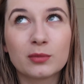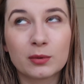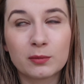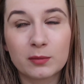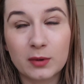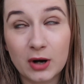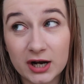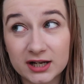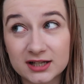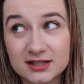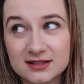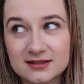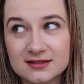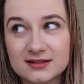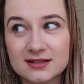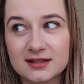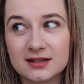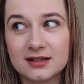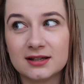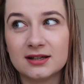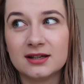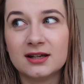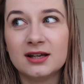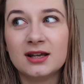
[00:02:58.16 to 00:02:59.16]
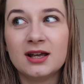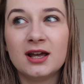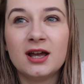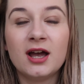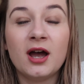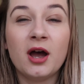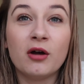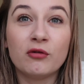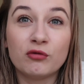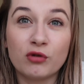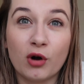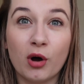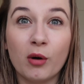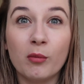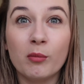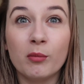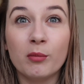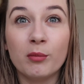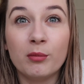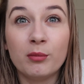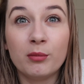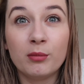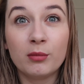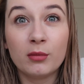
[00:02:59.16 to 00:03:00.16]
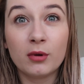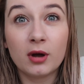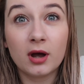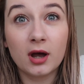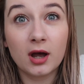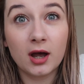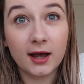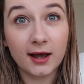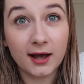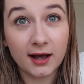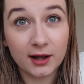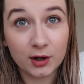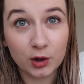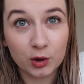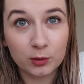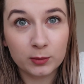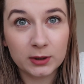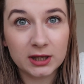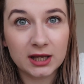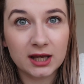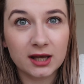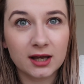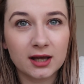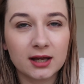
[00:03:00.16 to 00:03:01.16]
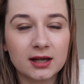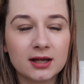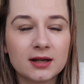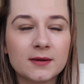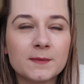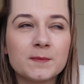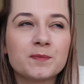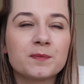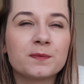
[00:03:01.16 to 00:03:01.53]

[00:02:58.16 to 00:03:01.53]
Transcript: pregnancy from an OPK.